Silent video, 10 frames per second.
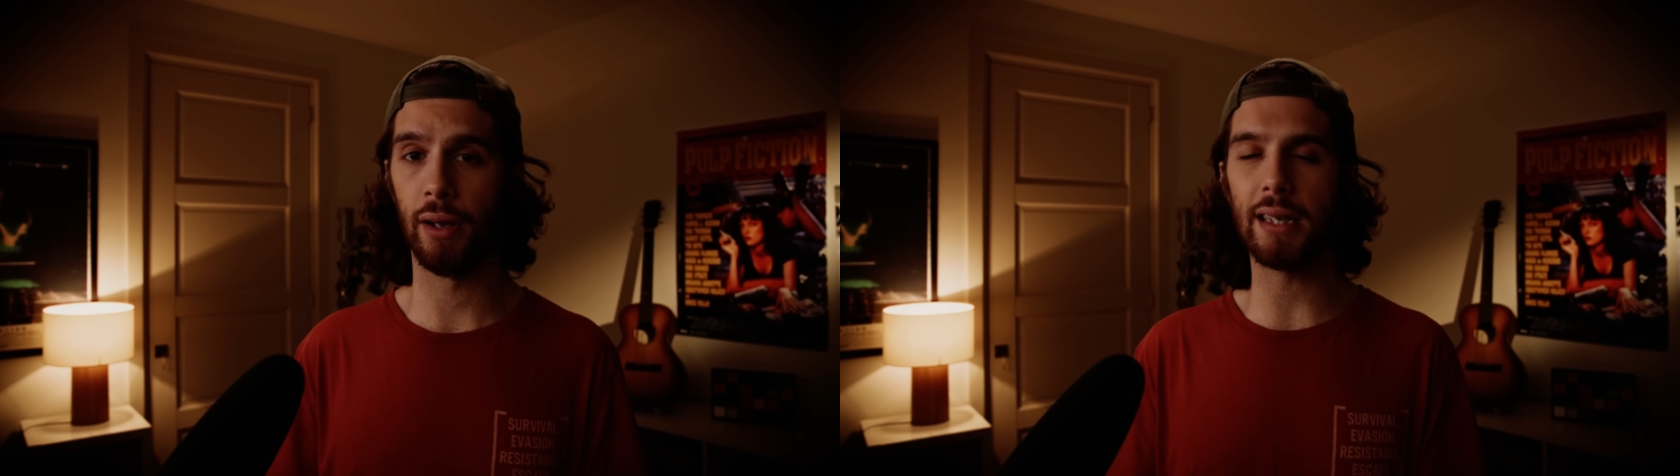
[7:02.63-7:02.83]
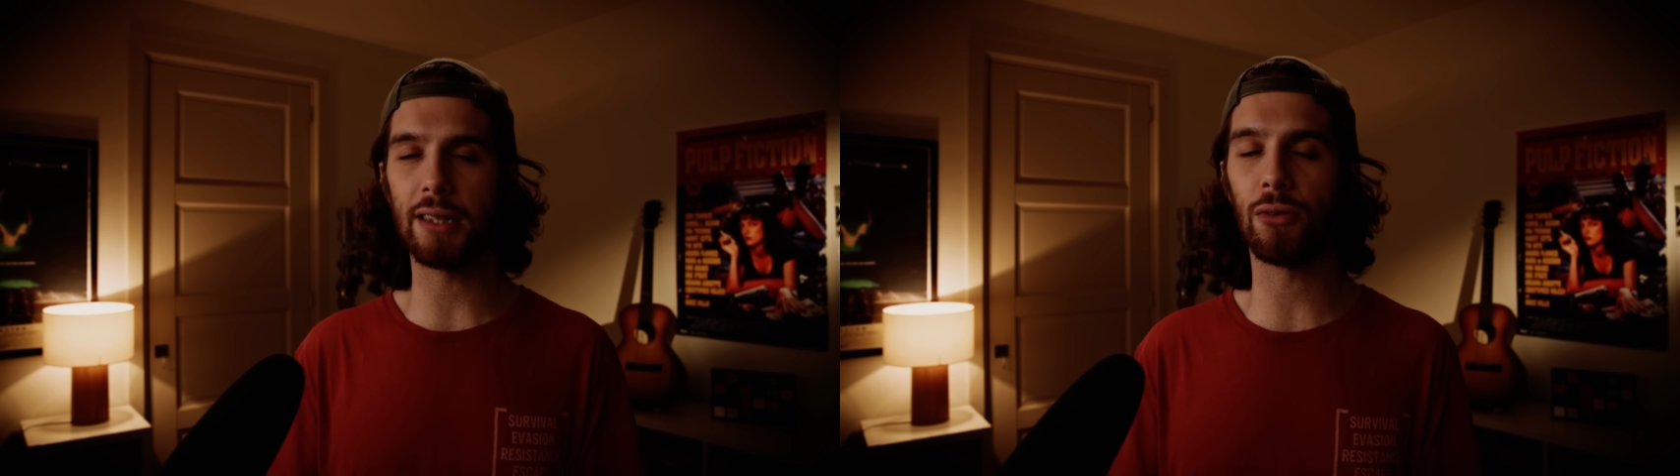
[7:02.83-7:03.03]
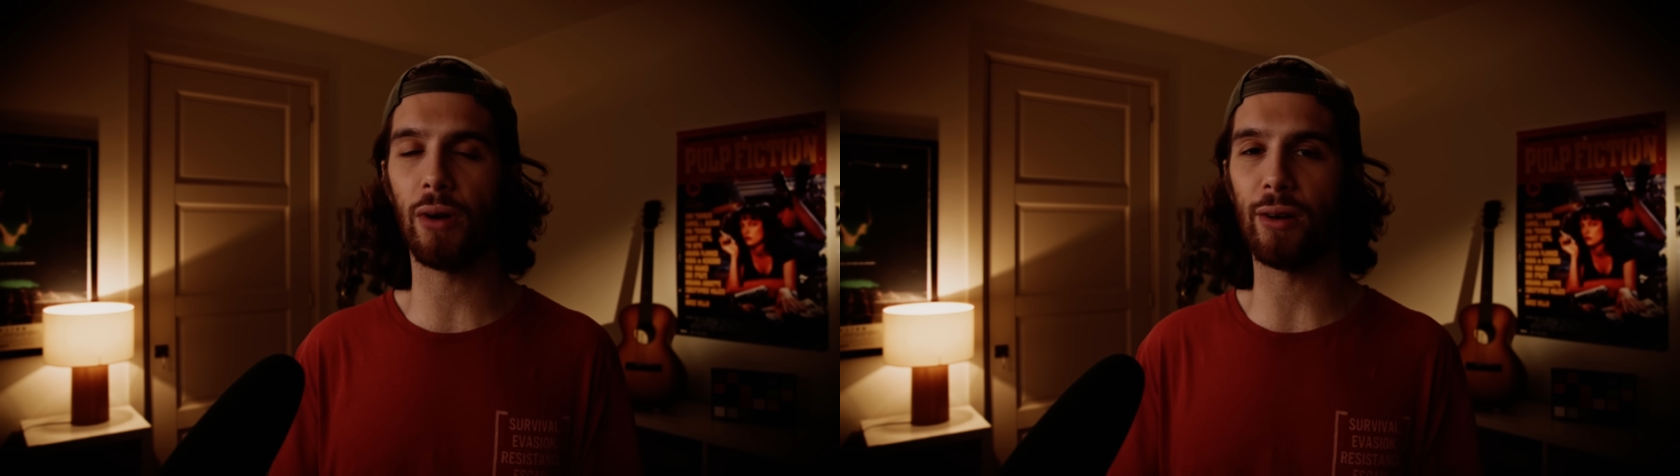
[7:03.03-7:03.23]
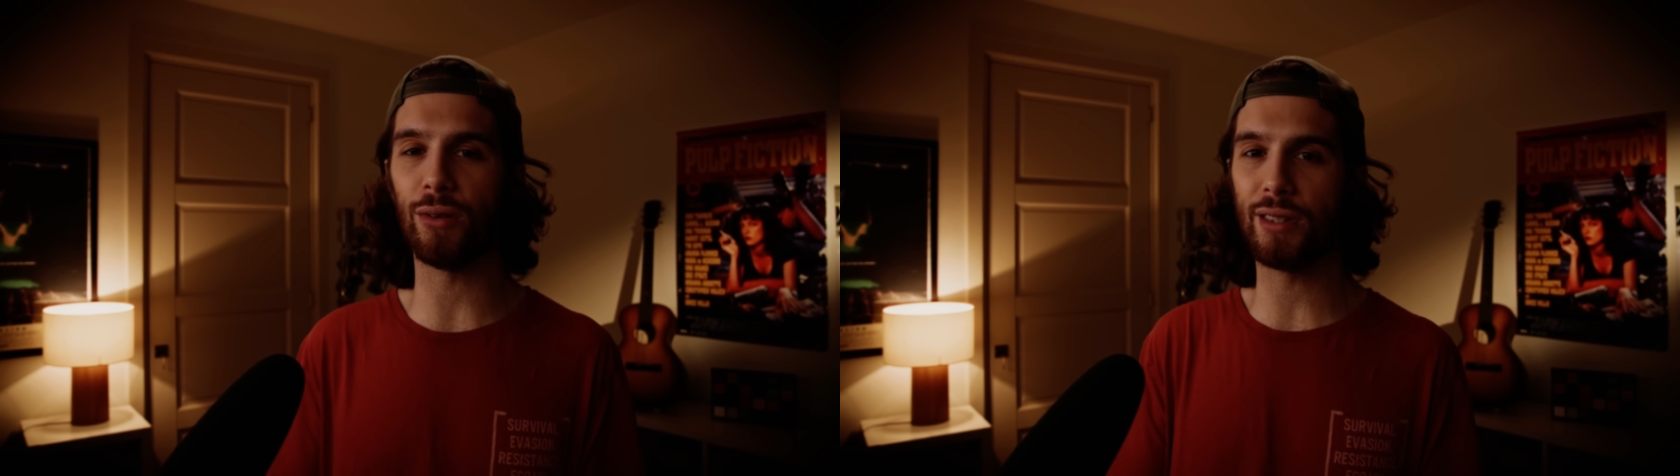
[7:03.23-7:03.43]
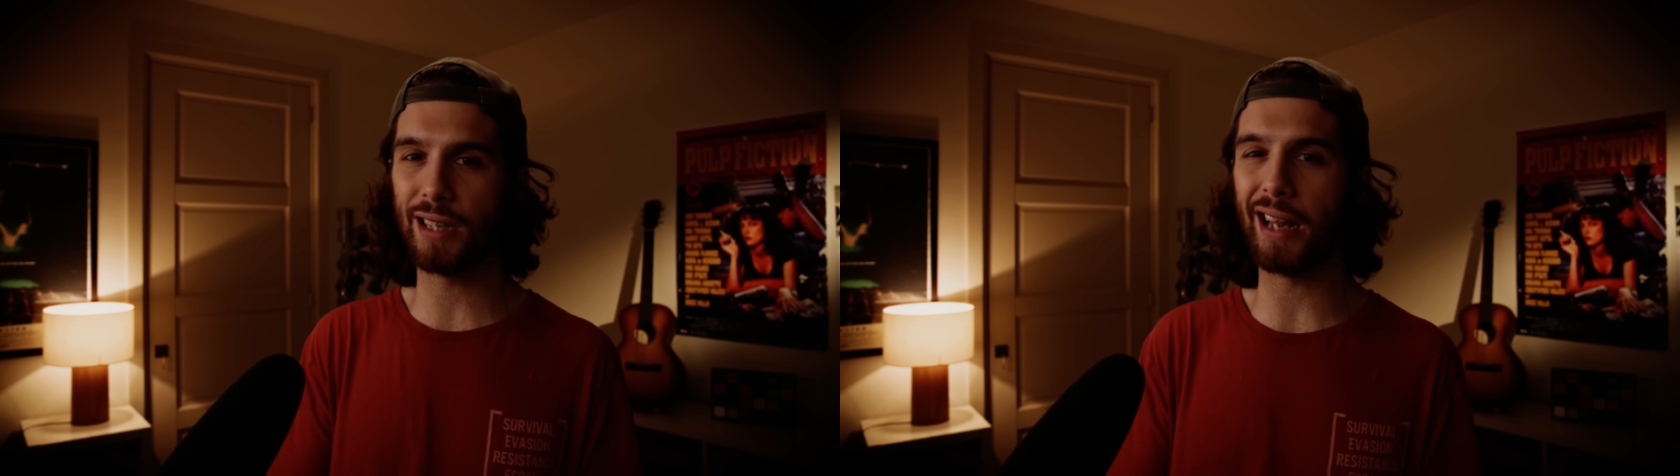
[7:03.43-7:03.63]
It takes
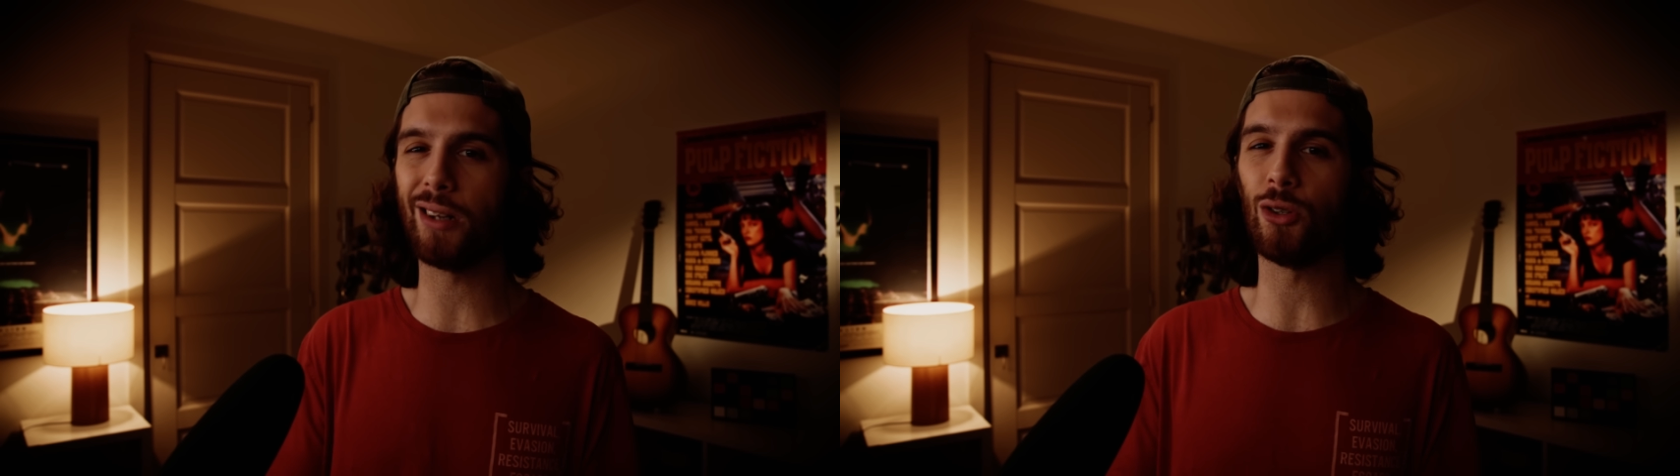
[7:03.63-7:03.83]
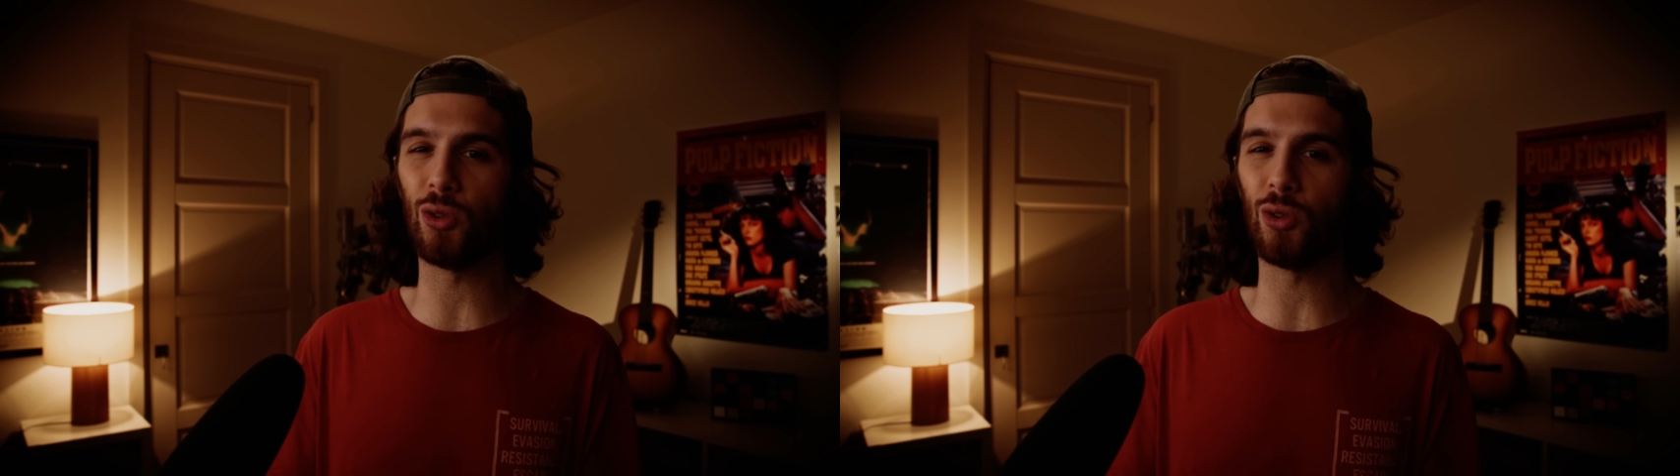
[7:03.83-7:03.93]
around 10 to